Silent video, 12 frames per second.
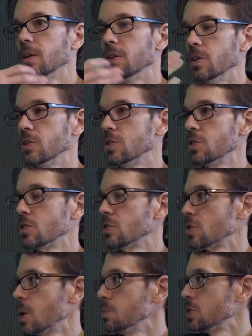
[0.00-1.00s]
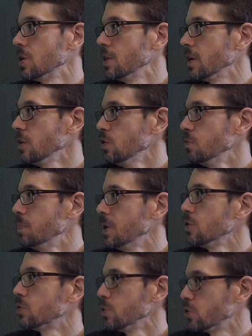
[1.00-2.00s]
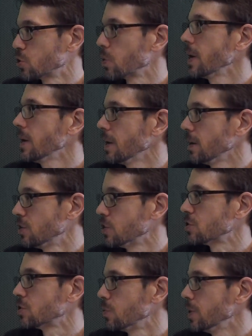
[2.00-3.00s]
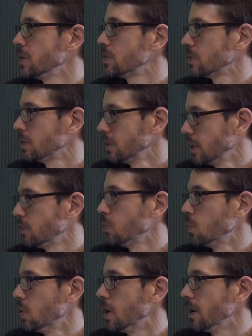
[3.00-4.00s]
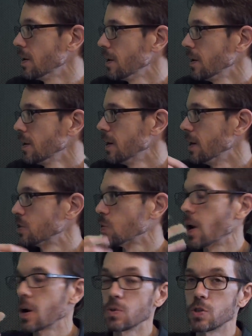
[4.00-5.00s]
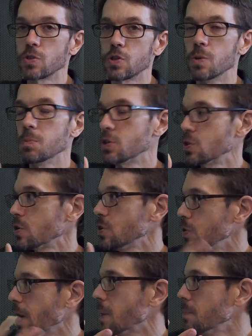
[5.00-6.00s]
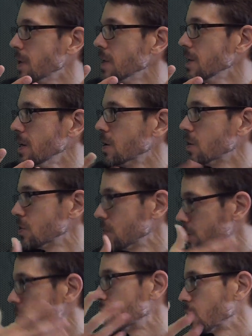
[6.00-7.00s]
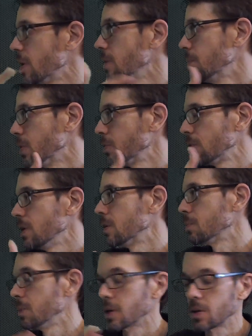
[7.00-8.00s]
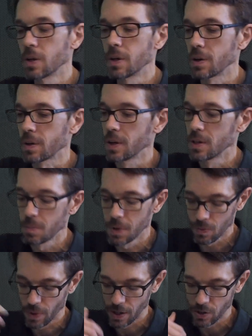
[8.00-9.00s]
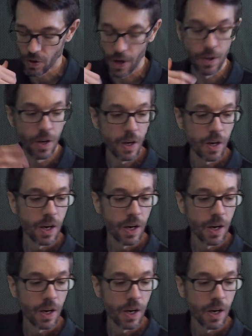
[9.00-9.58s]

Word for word: There's this assumption that you've been through training just to reach level one, right. and so I always assumed it took you that many years to train both here to be a cleric and That's to be a ranger. And yeah.